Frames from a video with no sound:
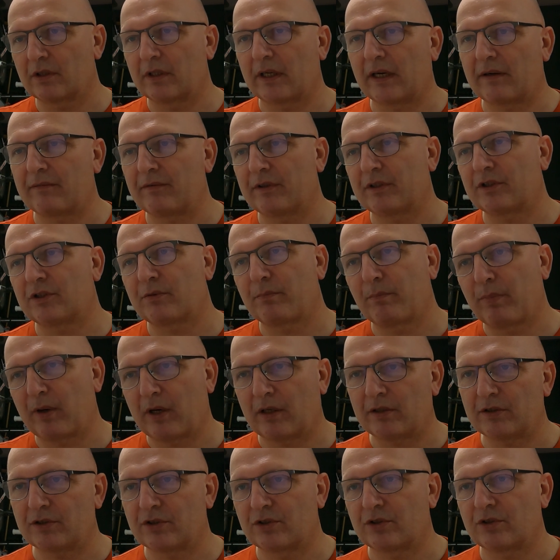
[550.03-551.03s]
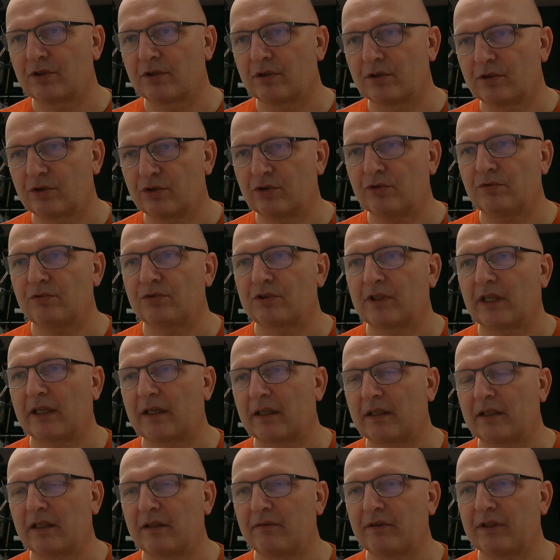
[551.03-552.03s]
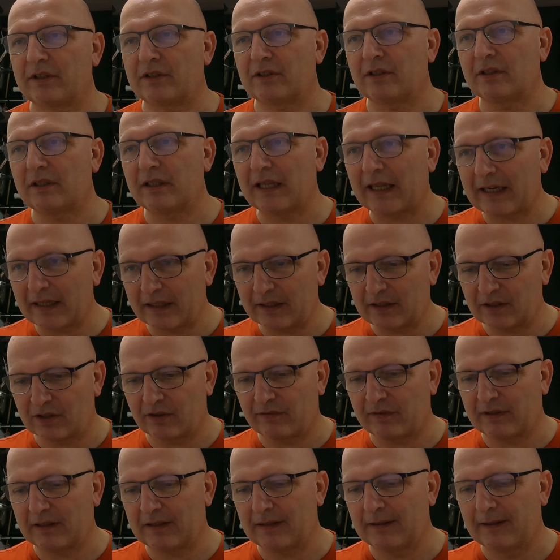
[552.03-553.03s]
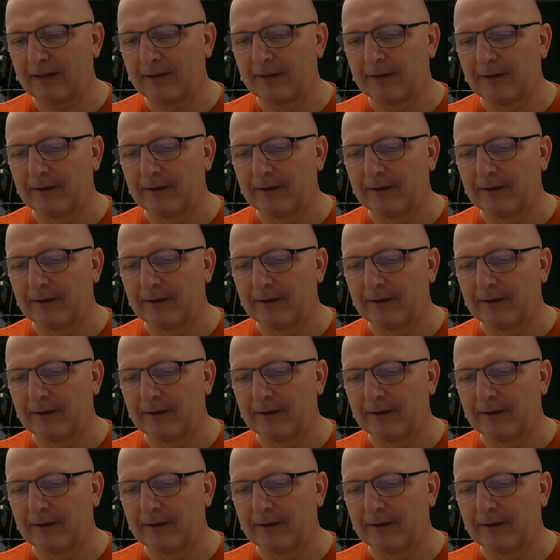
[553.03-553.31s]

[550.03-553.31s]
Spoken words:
average plus 2 standard deviation. That interval,